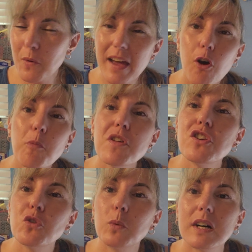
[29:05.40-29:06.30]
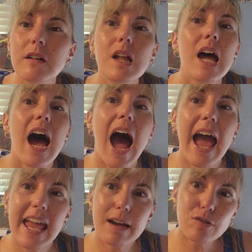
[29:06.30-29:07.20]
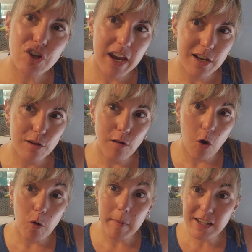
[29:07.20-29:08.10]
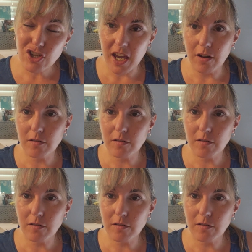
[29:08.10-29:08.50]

I hope that you will. I am trying to grow my channel,